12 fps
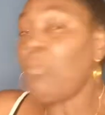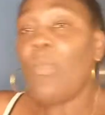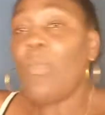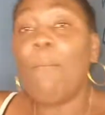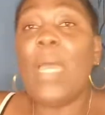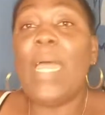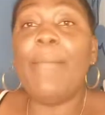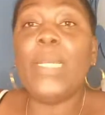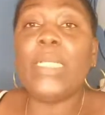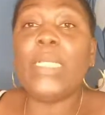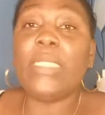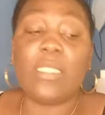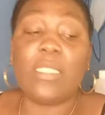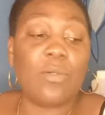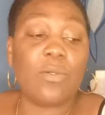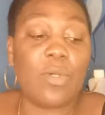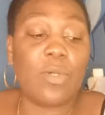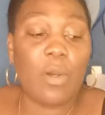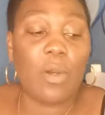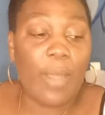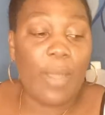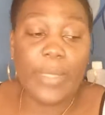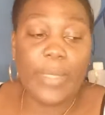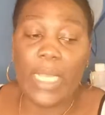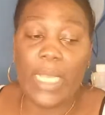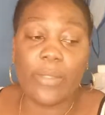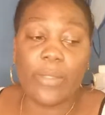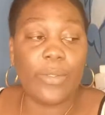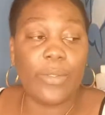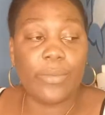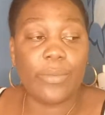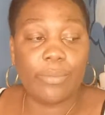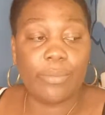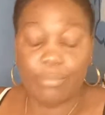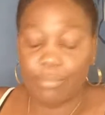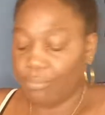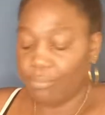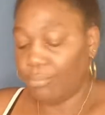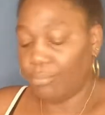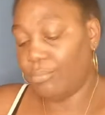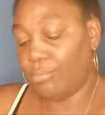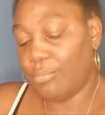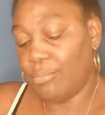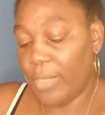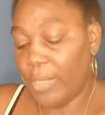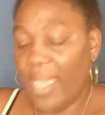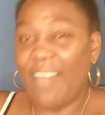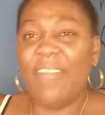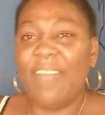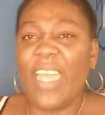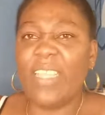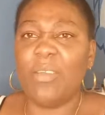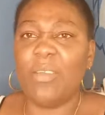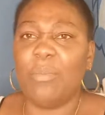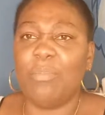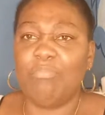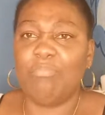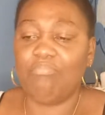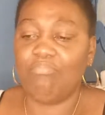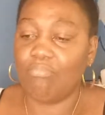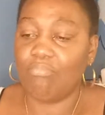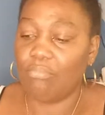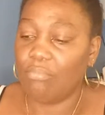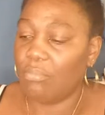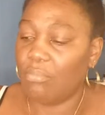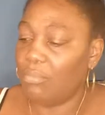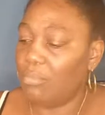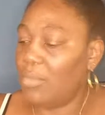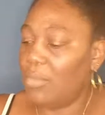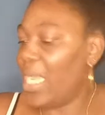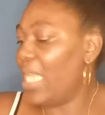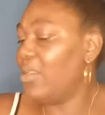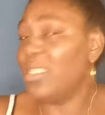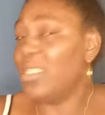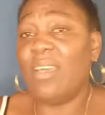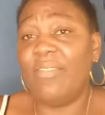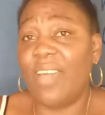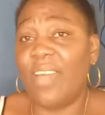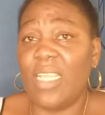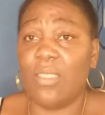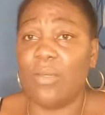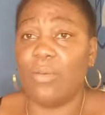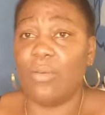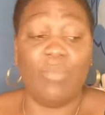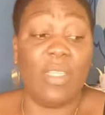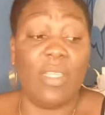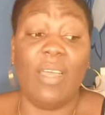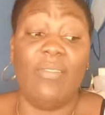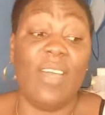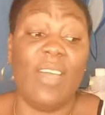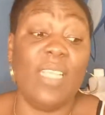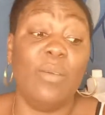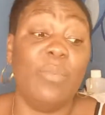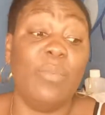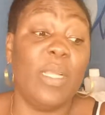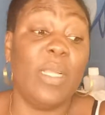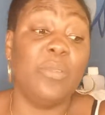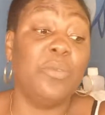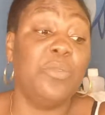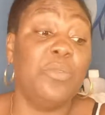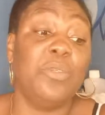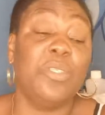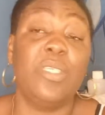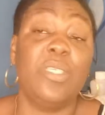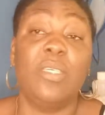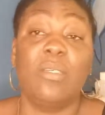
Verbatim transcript: My birthday soon come. I'm not do nothing. I'm not fight up. Always a fight up. Not fight up and do nothing.